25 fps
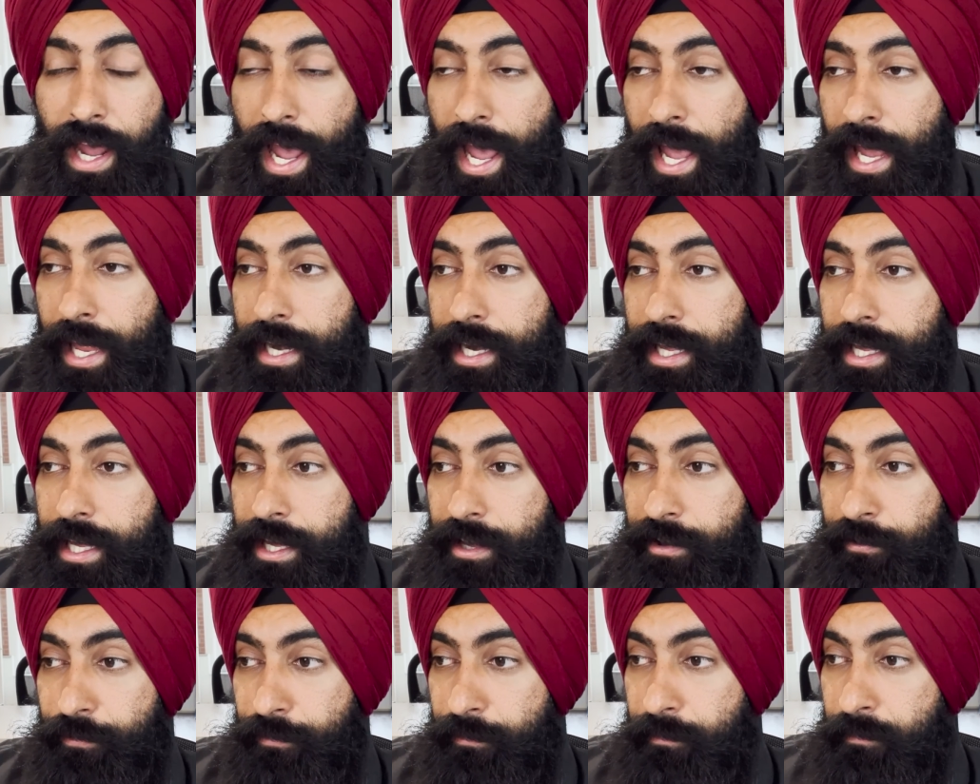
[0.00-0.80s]
And
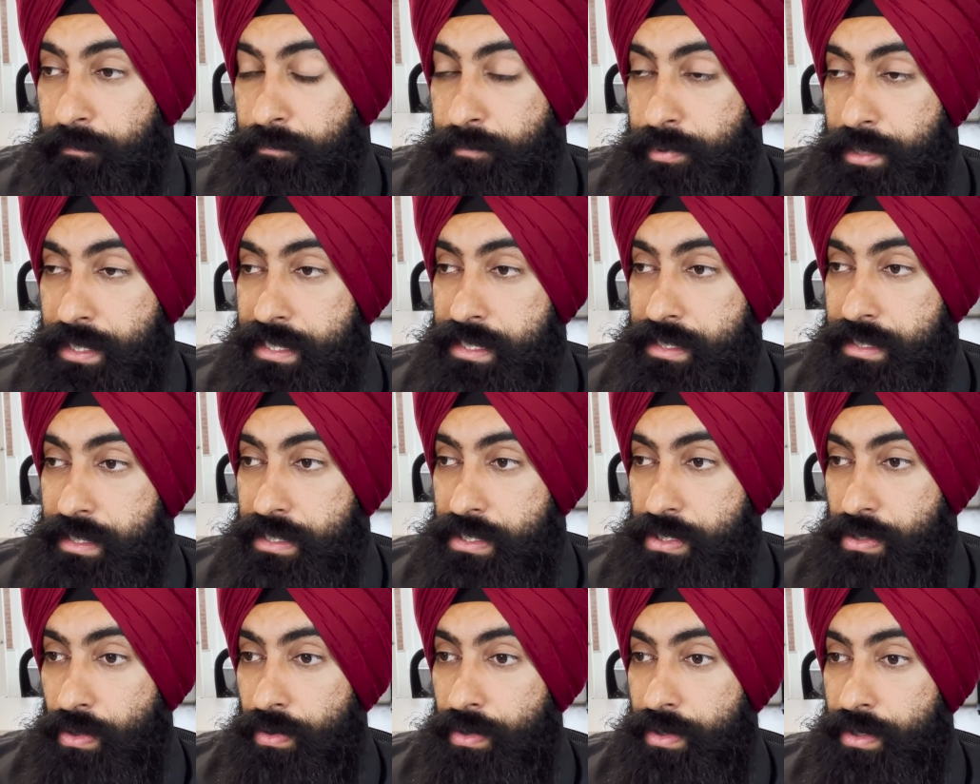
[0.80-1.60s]
if
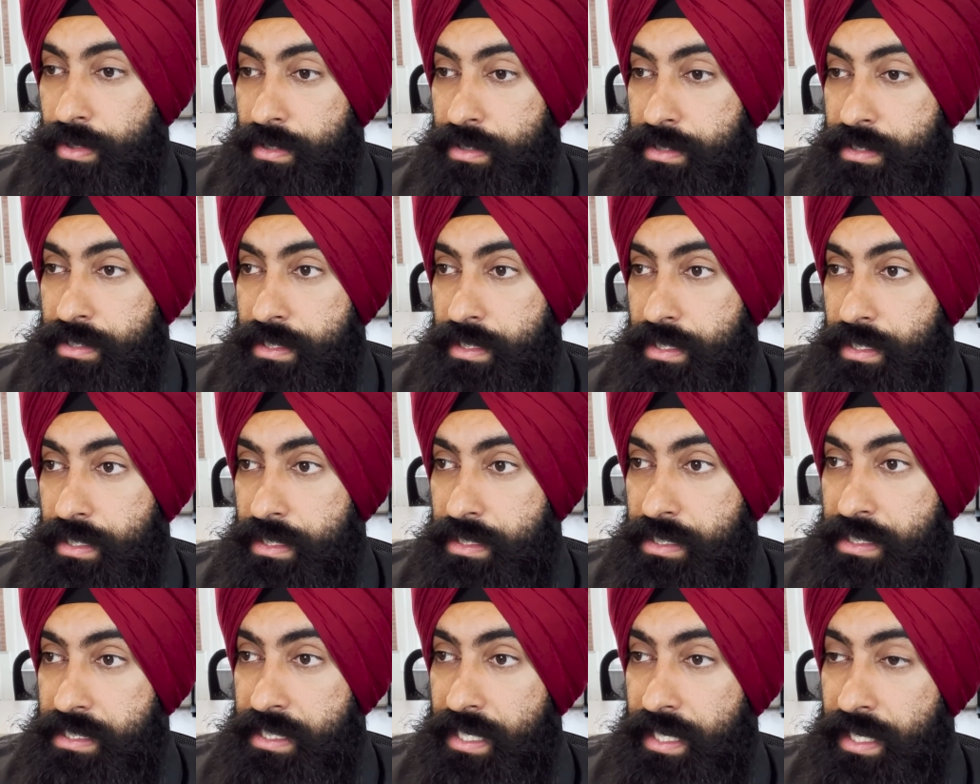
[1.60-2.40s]
business owners
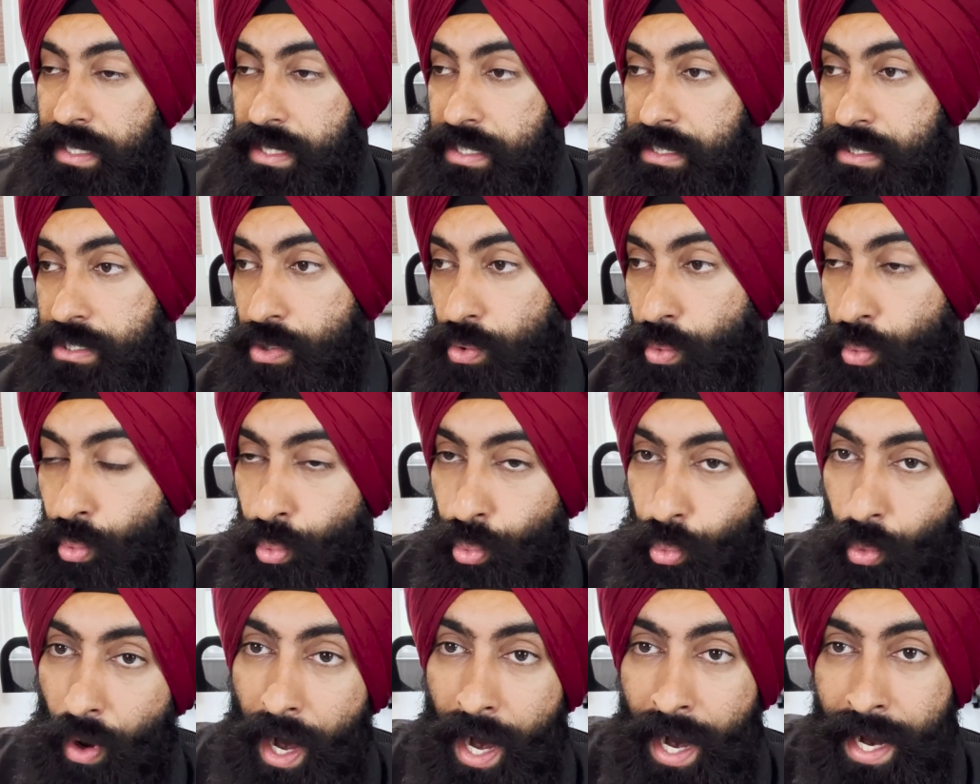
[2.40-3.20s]
see this
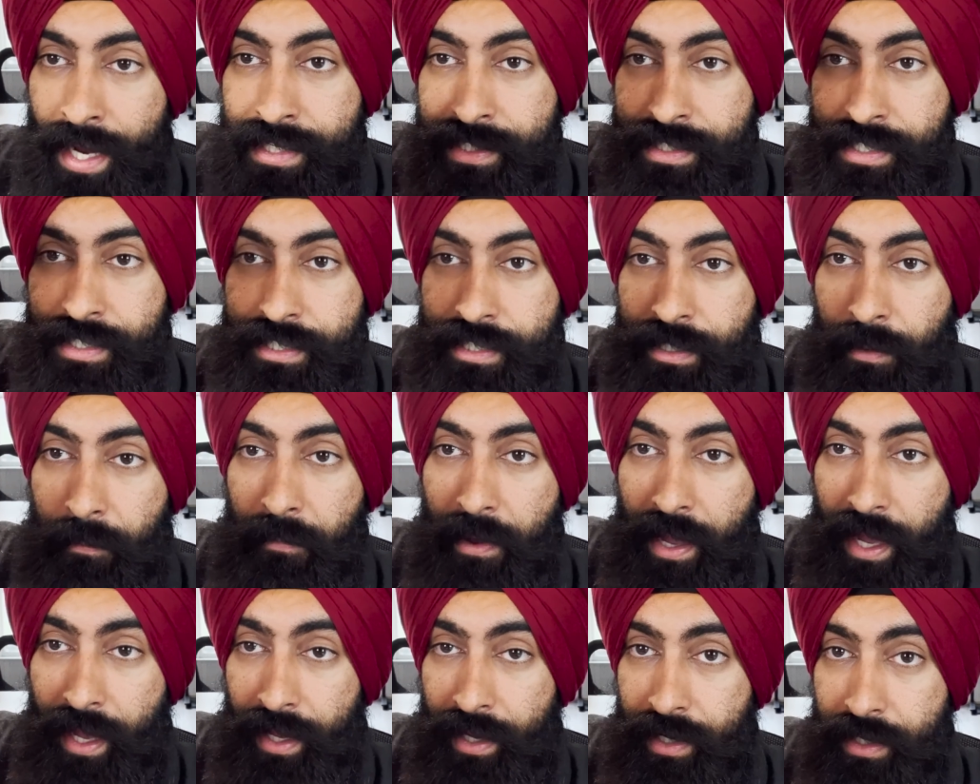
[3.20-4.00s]
rise in
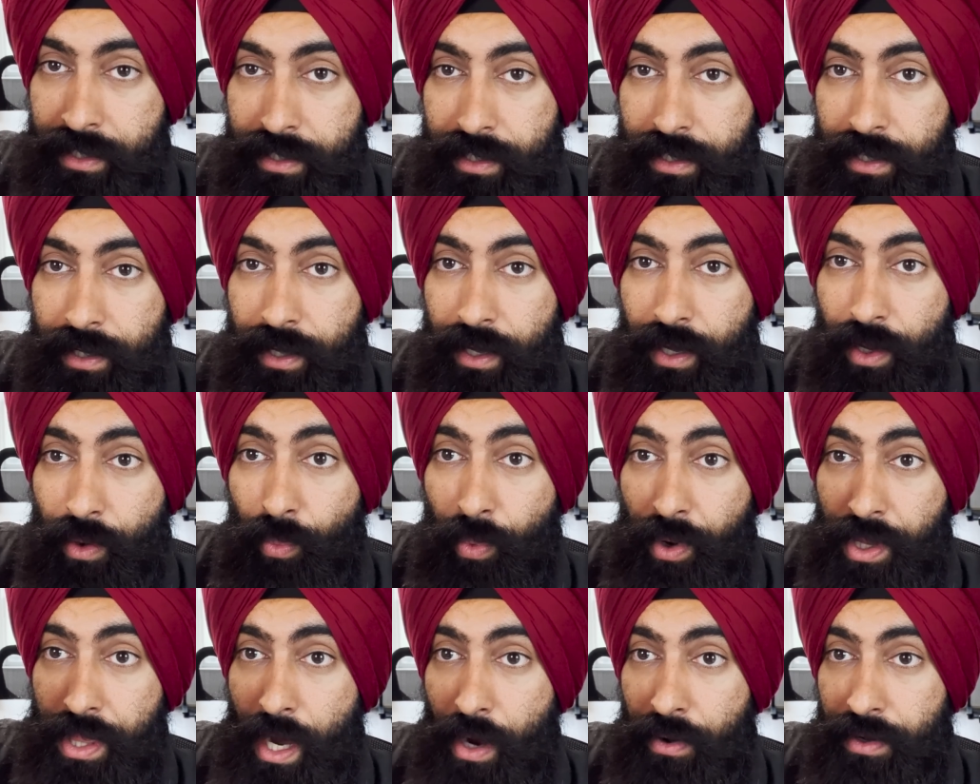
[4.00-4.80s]
demand
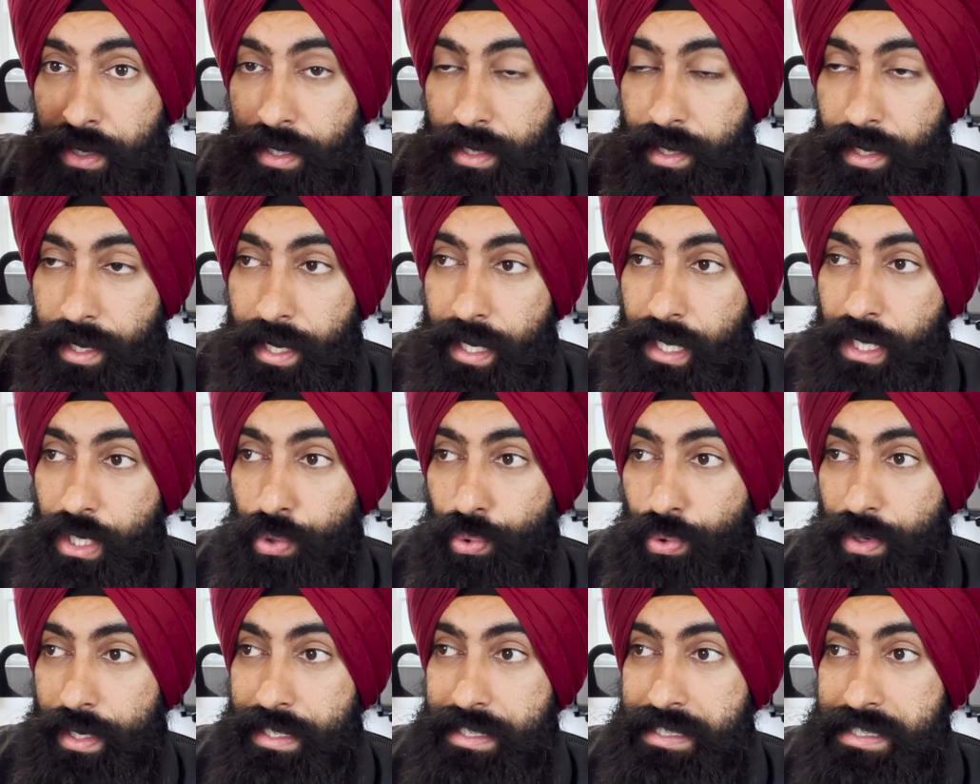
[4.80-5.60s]
without an
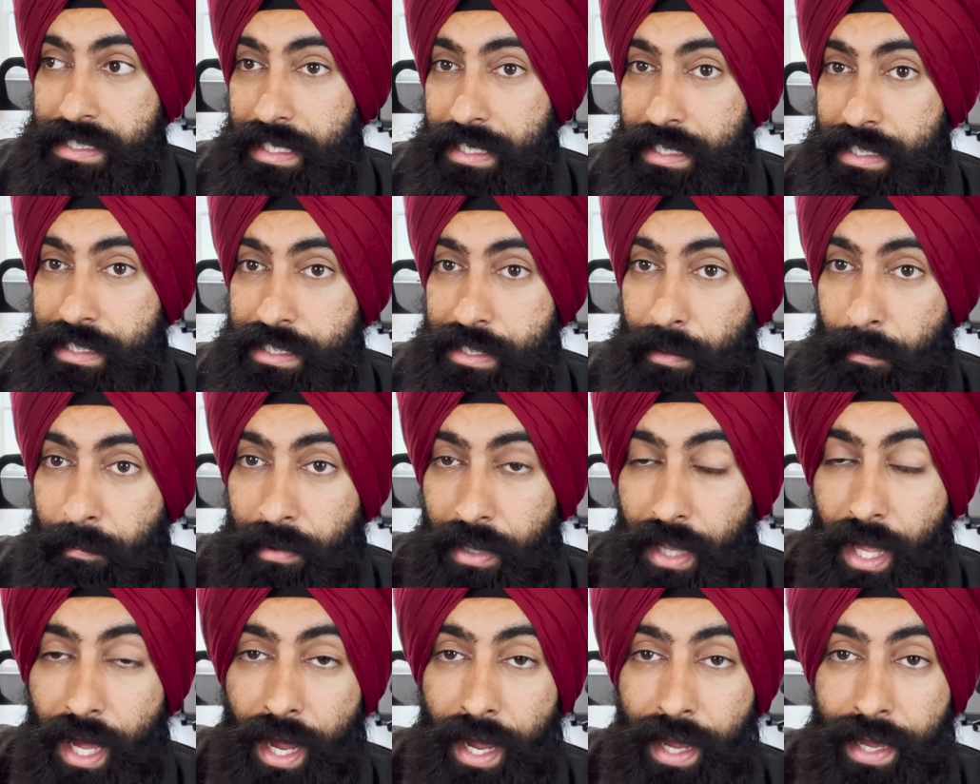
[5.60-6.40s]
increase in
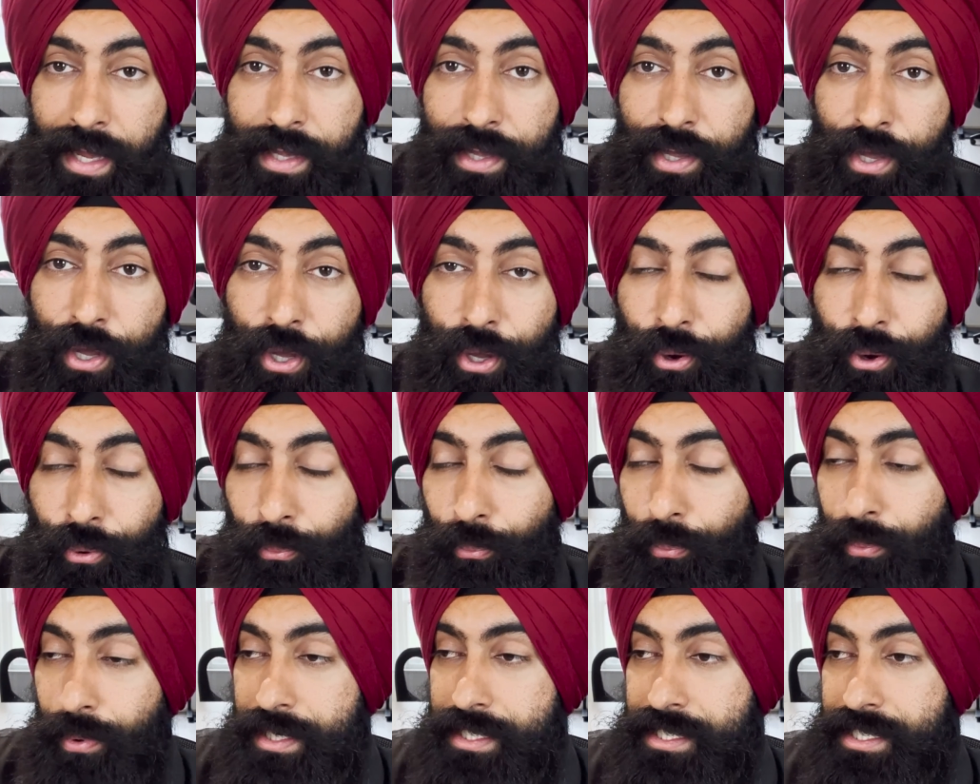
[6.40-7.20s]
supply,
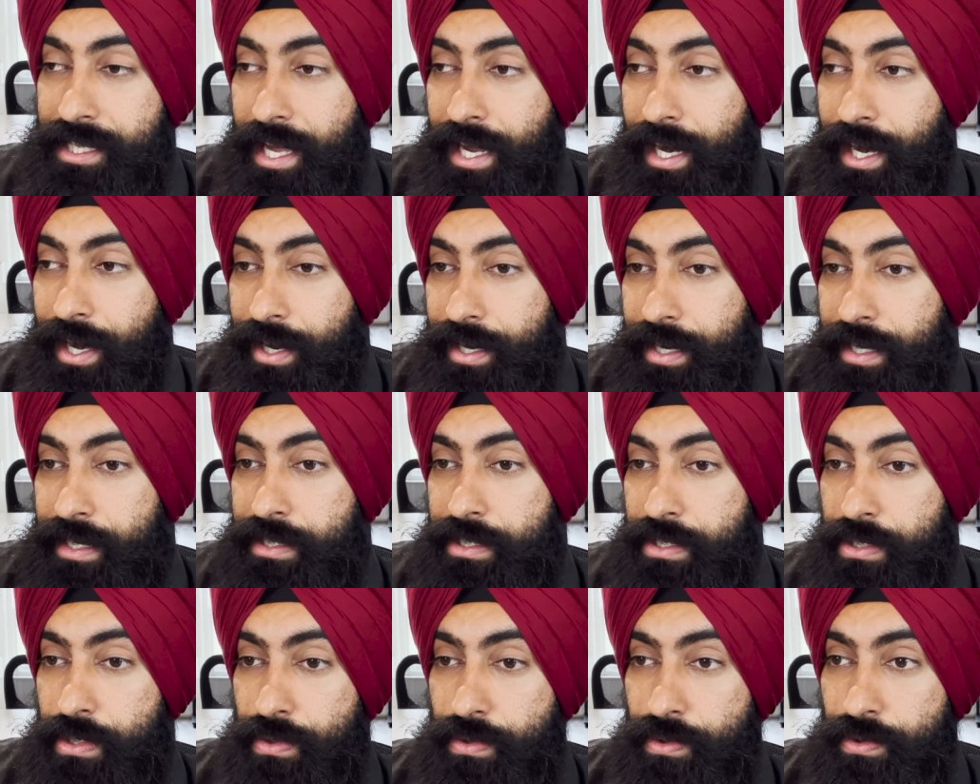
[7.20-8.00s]
what's that going to
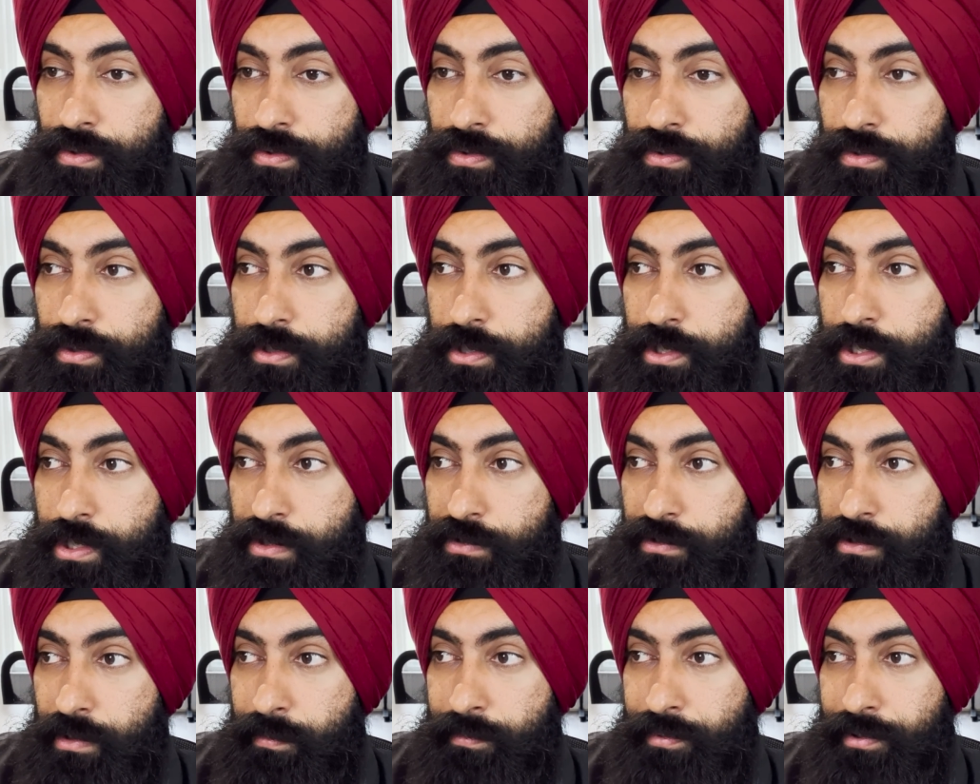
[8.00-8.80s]
do
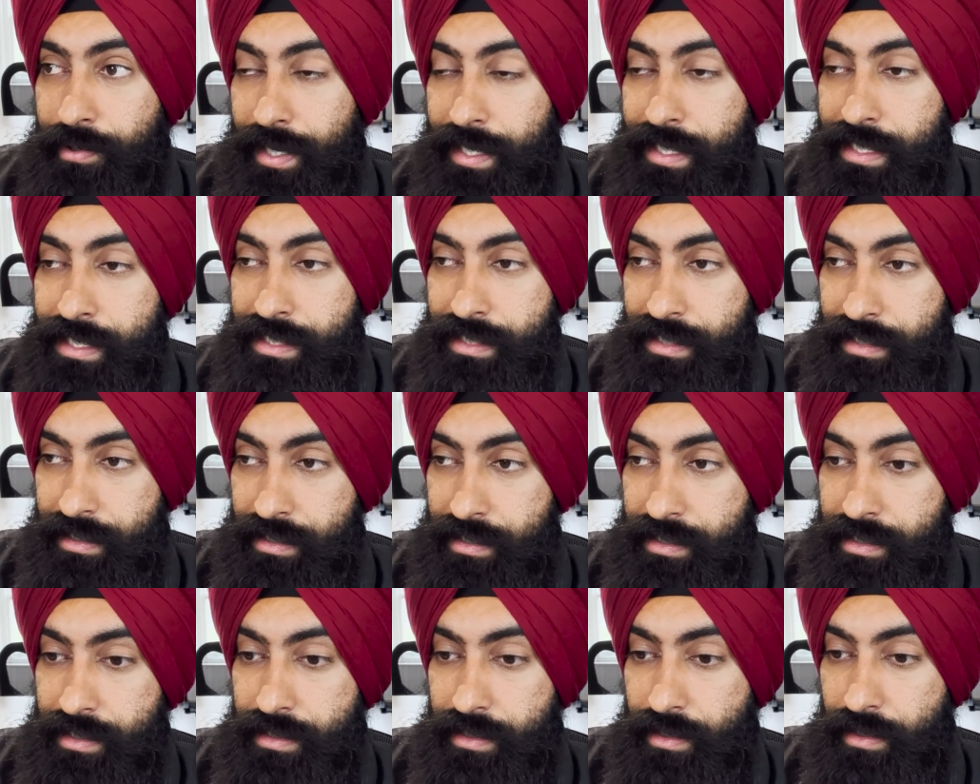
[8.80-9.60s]
to the
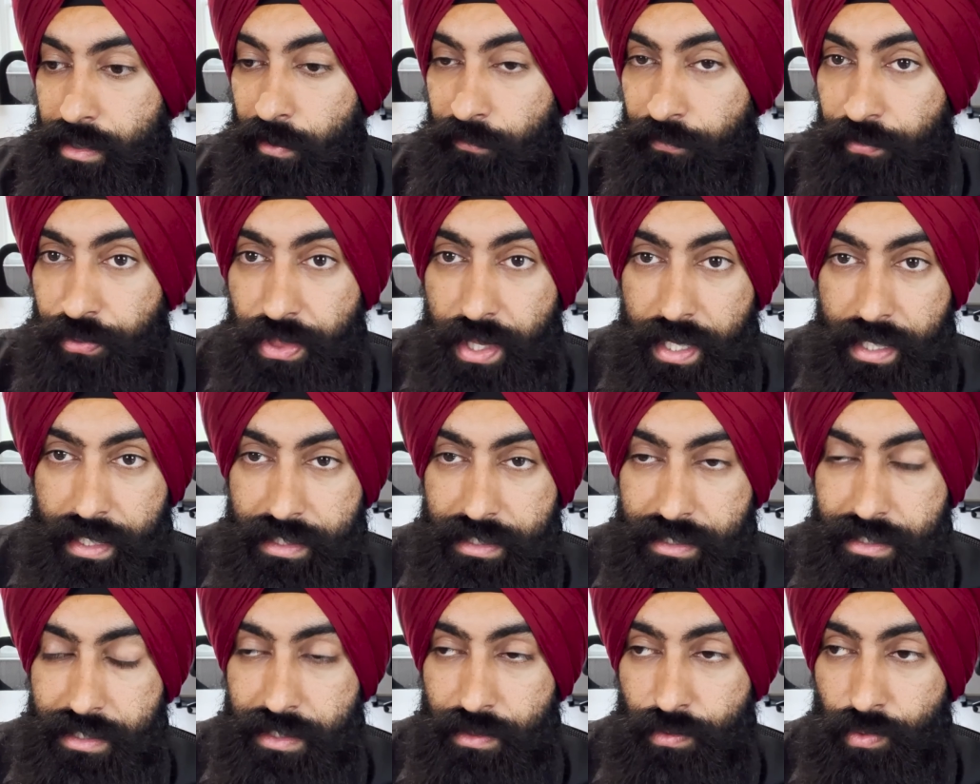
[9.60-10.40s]
prices of
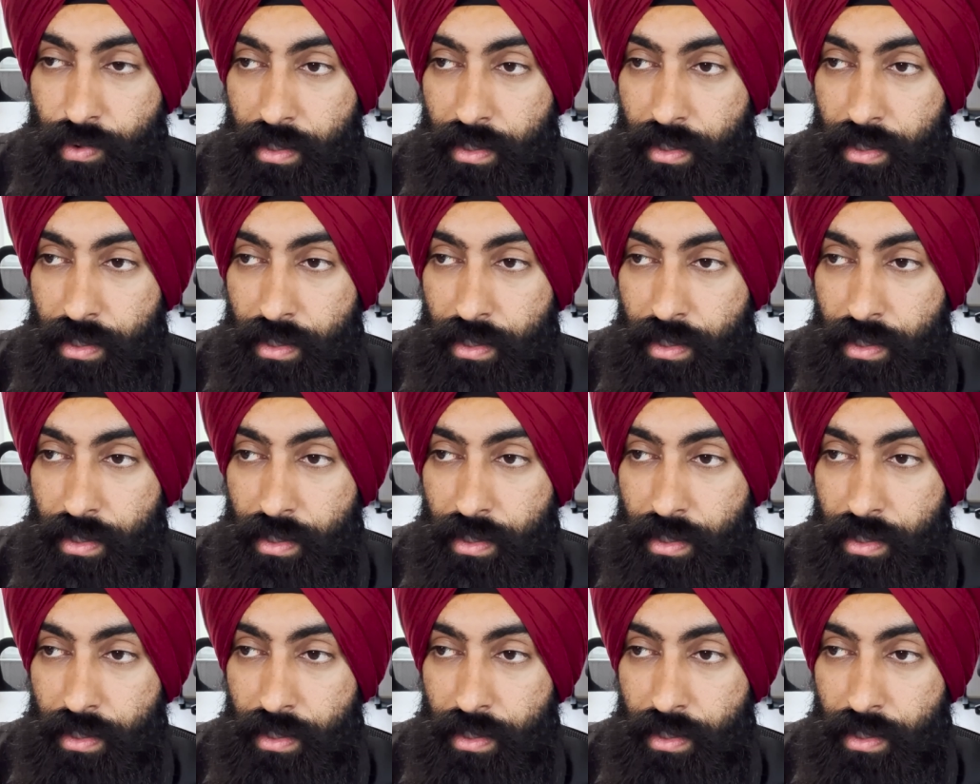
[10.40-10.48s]
things?